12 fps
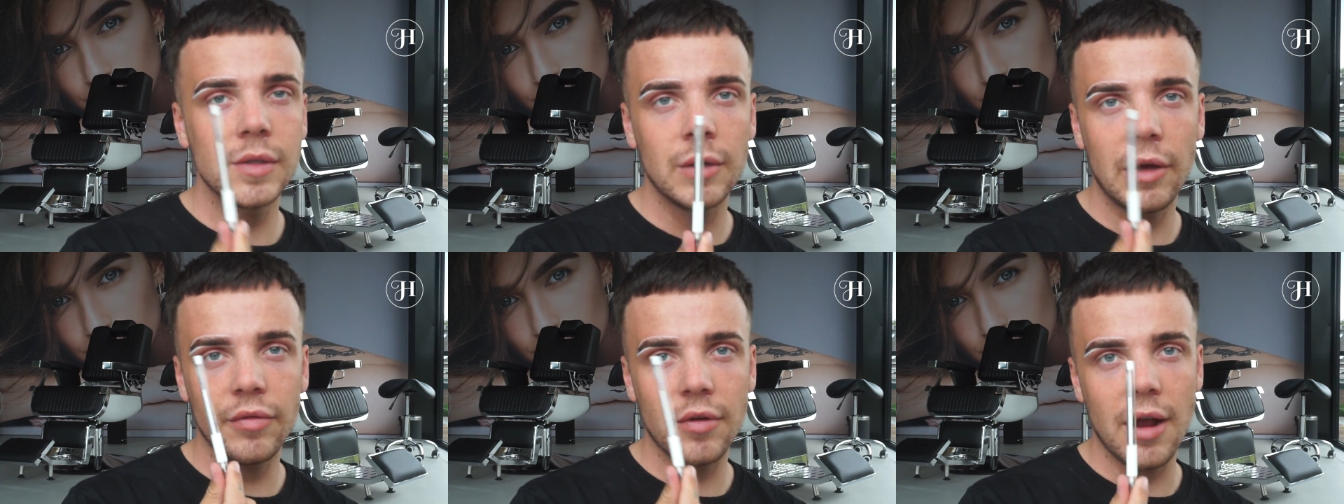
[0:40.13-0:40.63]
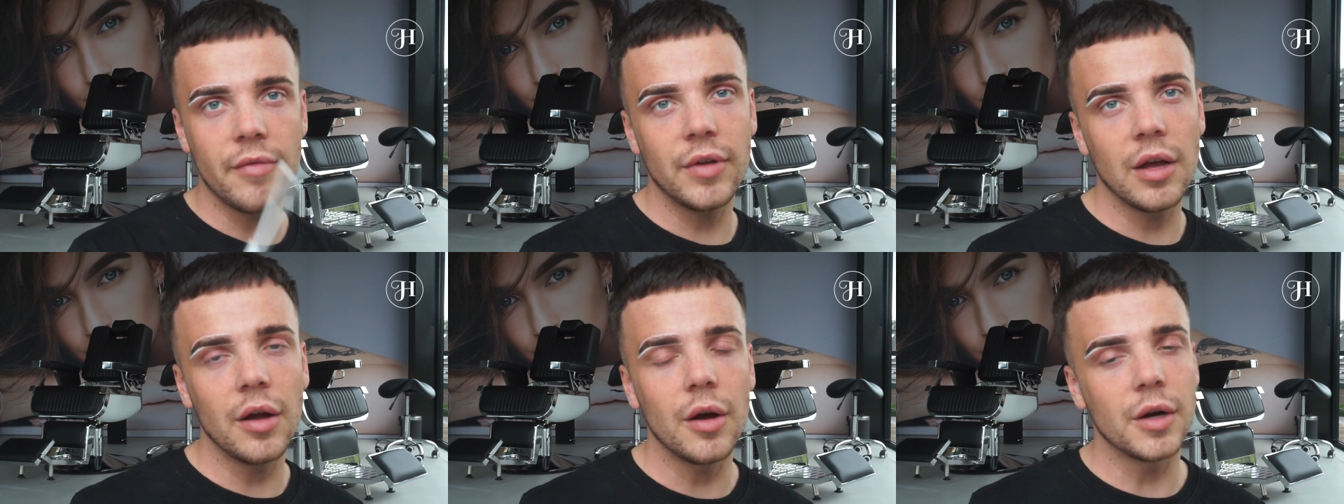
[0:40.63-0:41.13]
So if you're
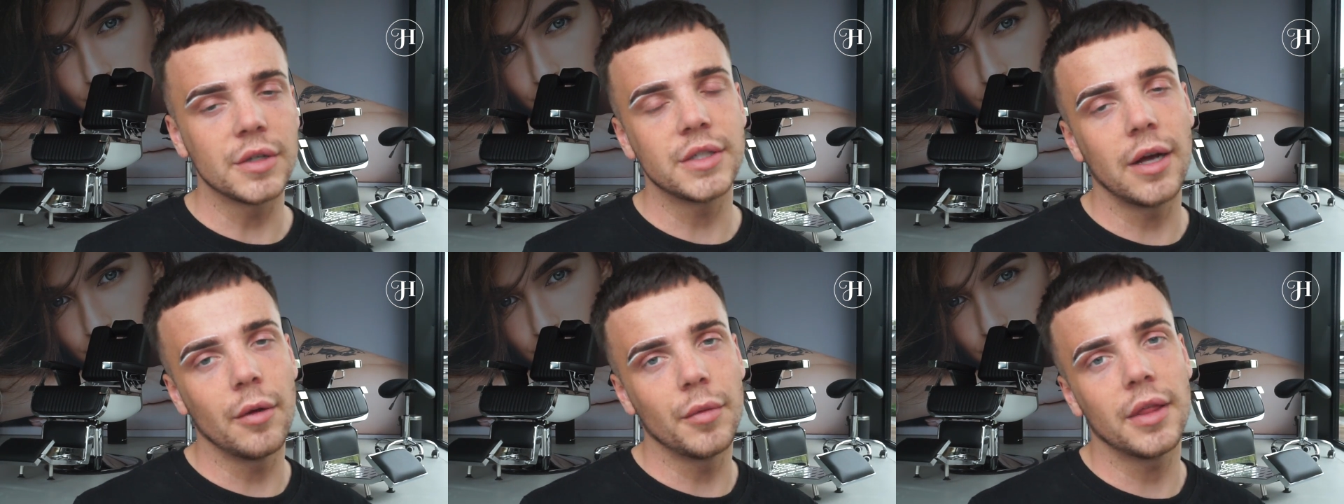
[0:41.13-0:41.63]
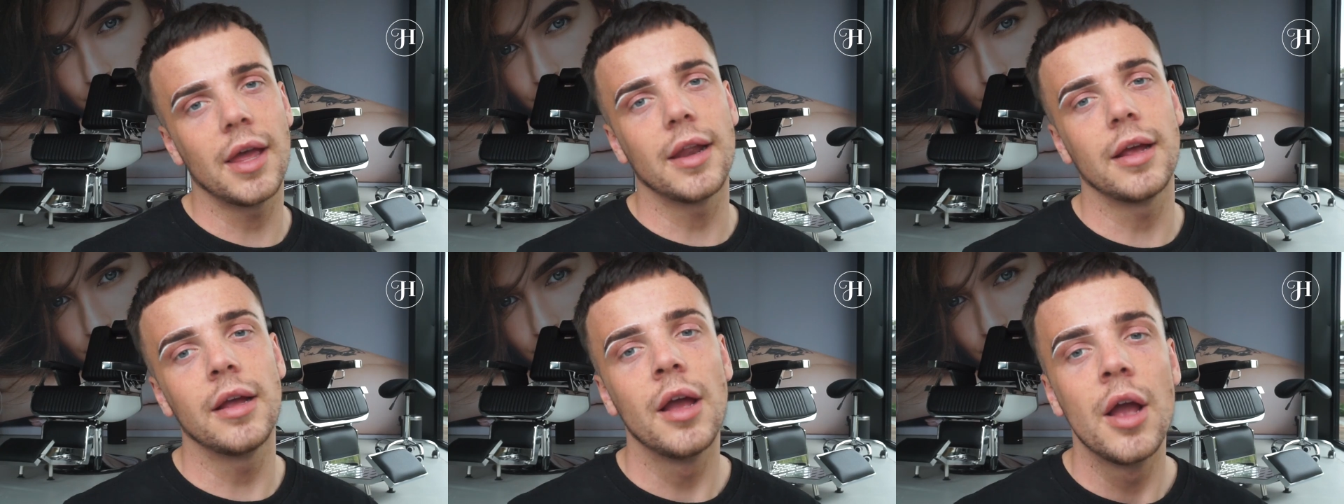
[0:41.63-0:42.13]
having a hard time with
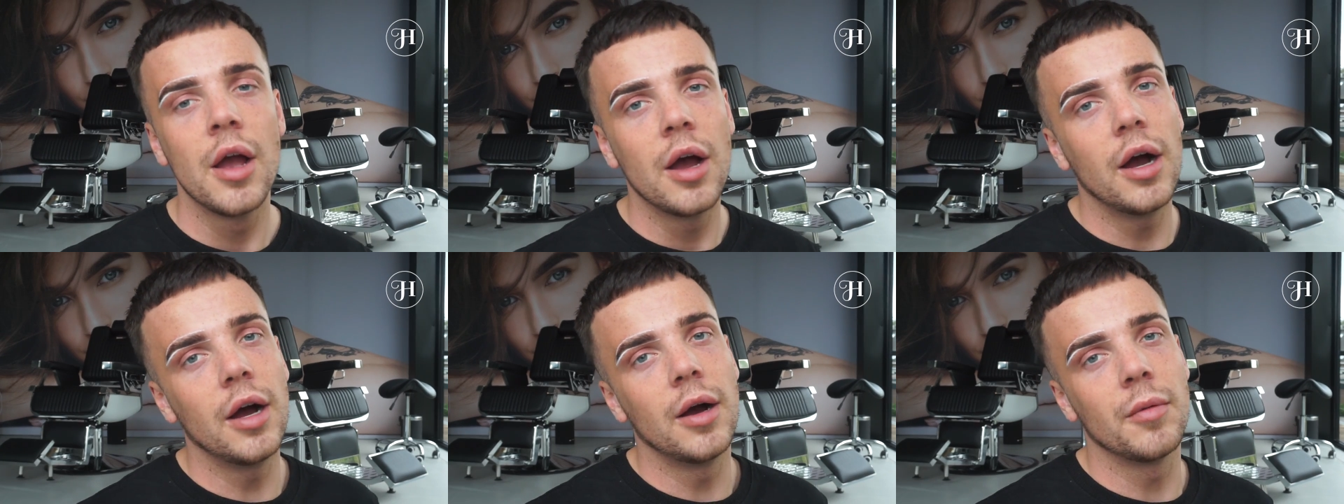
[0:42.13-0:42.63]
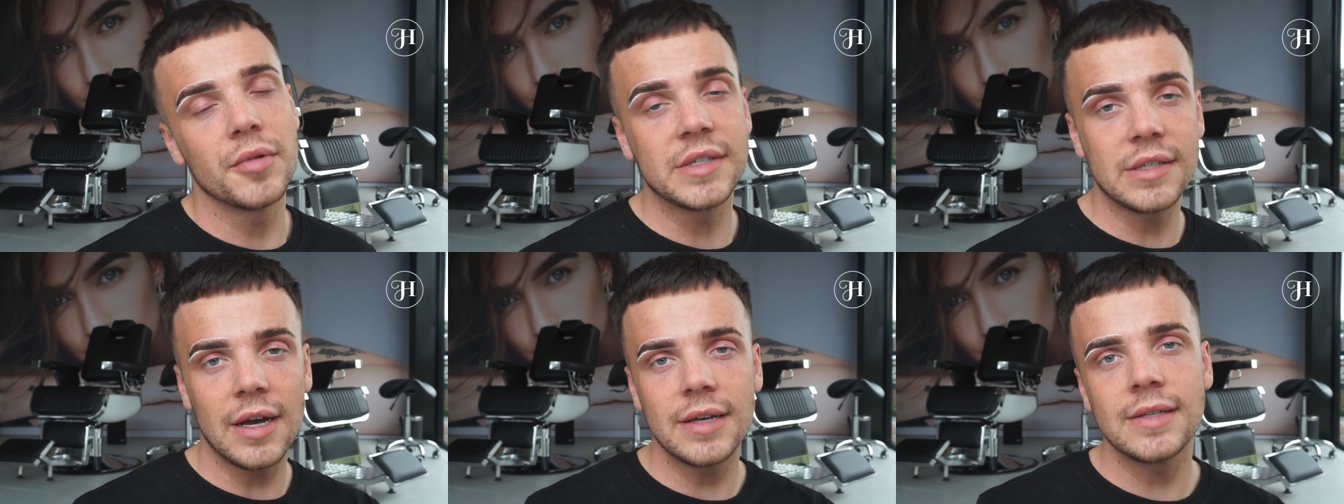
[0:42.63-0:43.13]
getting um,
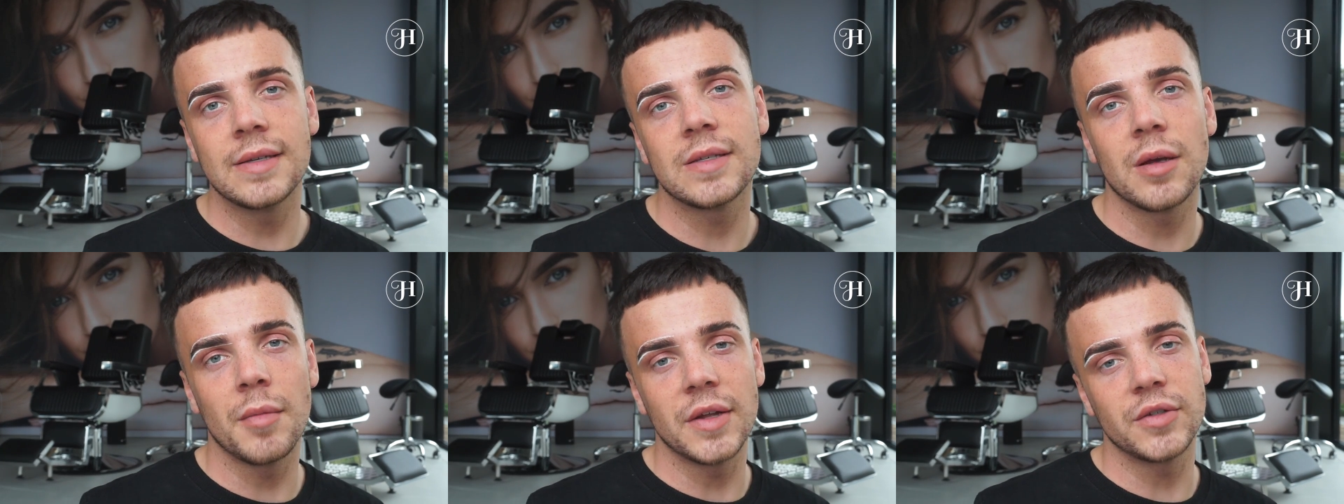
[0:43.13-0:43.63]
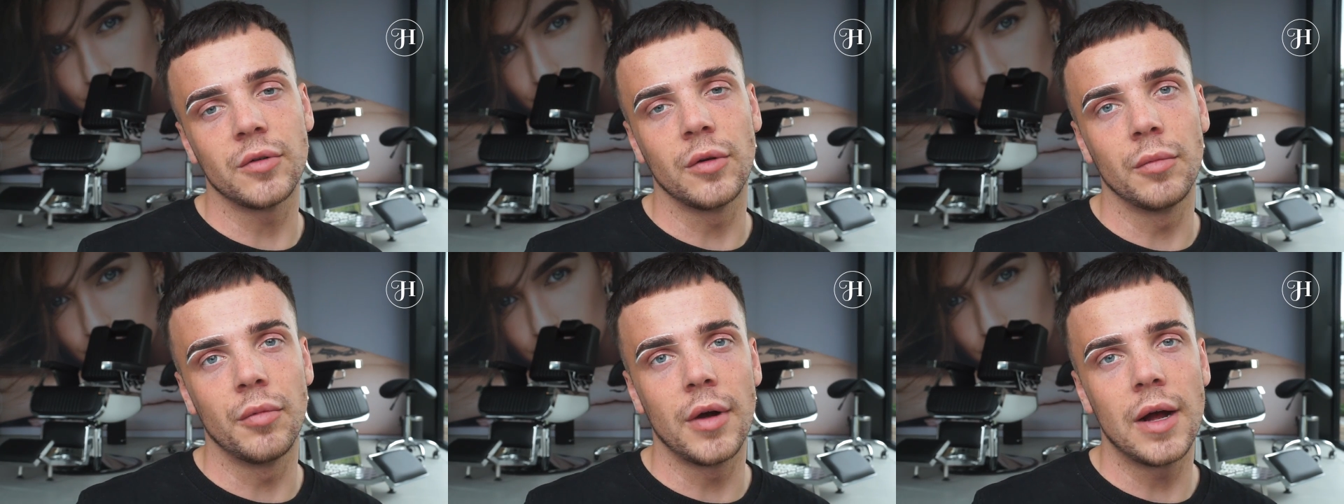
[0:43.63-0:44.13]
precise and
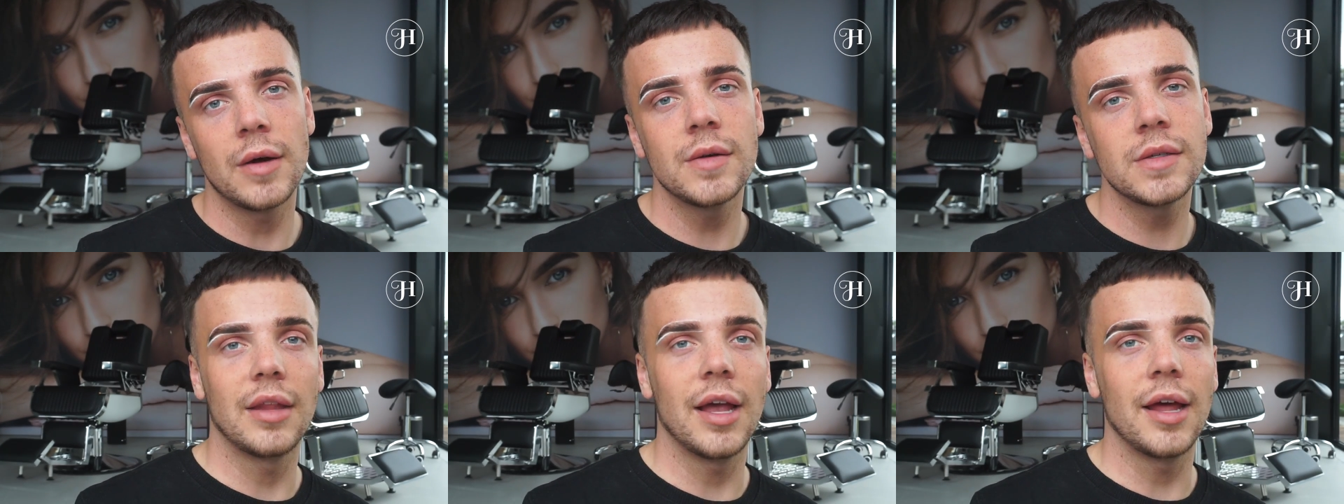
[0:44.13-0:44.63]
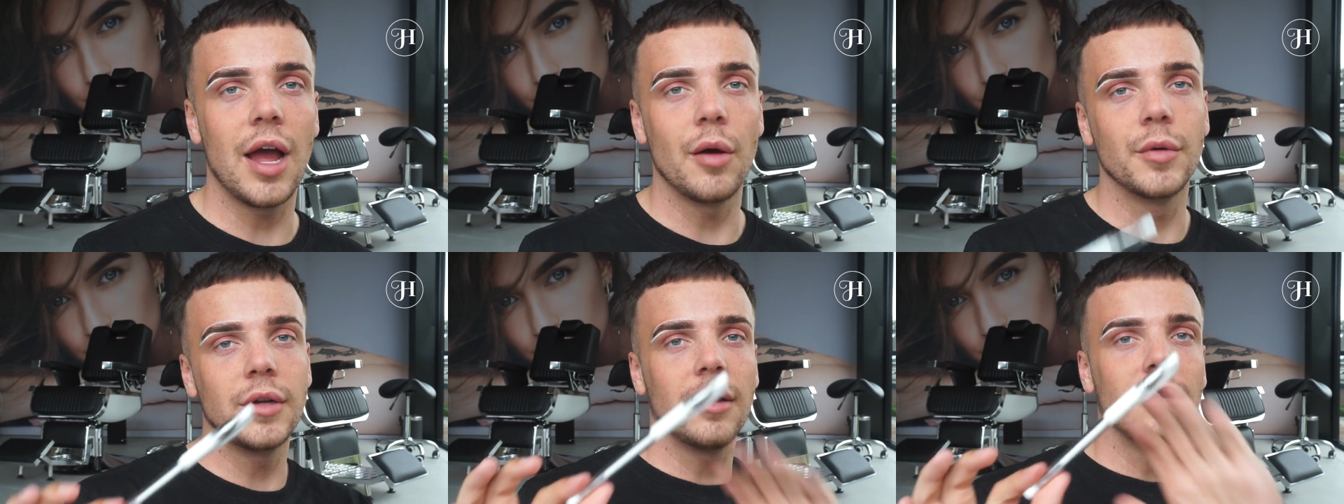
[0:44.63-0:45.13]
symmetrical brows, then I would